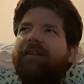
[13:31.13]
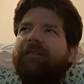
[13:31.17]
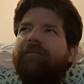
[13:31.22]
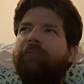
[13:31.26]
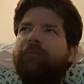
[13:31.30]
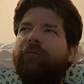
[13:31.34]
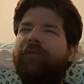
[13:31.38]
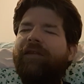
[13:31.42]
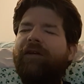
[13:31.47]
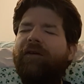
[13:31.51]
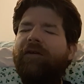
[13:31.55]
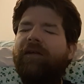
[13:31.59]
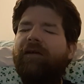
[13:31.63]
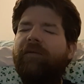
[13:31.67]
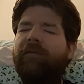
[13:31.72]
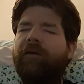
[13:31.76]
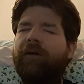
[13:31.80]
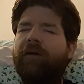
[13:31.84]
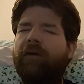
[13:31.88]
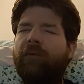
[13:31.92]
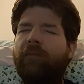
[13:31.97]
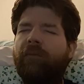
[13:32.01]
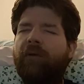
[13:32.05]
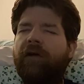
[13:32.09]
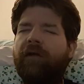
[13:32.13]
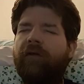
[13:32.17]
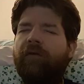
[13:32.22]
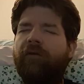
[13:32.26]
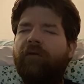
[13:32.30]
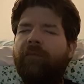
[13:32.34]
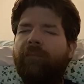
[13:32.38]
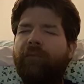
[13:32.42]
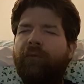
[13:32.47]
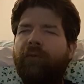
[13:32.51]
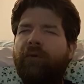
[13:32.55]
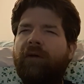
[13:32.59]
without giving it away, there's
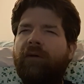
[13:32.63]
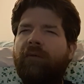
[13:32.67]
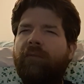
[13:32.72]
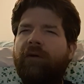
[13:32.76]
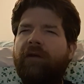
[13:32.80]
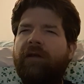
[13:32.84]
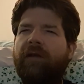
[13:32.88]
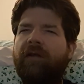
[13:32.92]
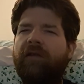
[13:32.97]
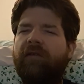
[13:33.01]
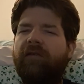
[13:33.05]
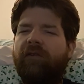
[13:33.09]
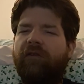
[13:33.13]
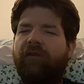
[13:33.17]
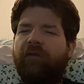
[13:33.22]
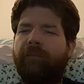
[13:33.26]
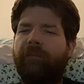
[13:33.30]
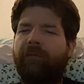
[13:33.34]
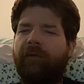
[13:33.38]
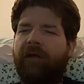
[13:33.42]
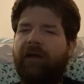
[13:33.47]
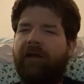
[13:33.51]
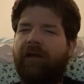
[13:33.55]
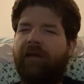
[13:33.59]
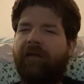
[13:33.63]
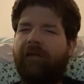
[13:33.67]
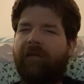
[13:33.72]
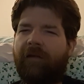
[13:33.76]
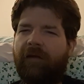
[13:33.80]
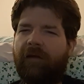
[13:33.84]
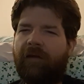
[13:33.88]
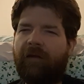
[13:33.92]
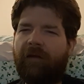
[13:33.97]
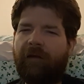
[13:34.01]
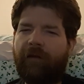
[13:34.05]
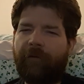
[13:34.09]
a point where he's explaining at the
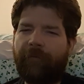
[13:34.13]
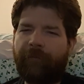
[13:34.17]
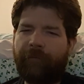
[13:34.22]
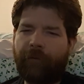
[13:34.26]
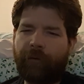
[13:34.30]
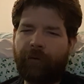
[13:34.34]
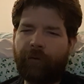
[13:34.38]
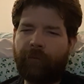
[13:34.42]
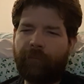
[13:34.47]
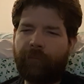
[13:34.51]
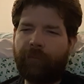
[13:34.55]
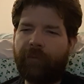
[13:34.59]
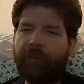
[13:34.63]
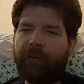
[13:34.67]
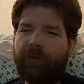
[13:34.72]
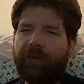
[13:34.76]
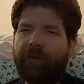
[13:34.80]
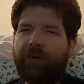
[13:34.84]
end of the film,